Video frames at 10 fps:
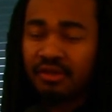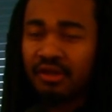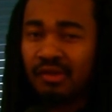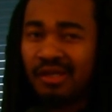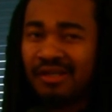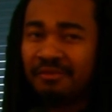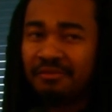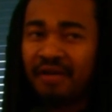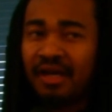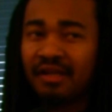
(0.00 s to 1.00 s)
You know,
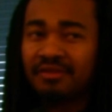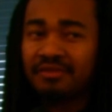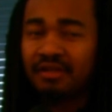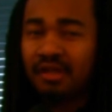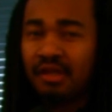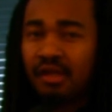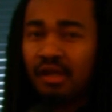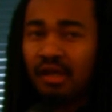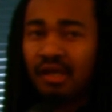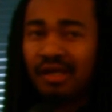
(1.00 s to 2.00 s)
violence
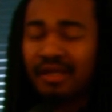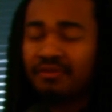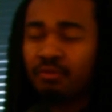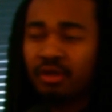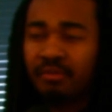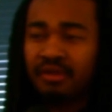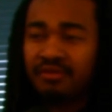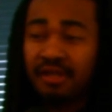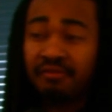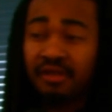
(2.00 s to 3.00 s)
against
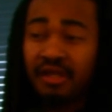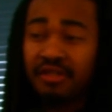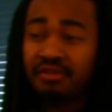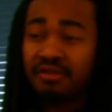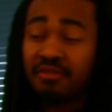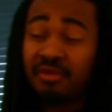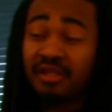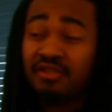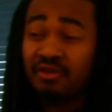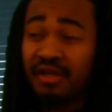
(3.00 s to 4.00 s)
women is definitely an issue that
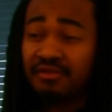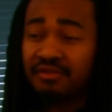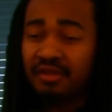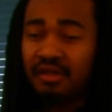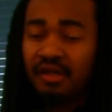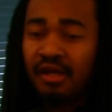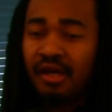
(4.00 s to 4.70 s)
should be addressed.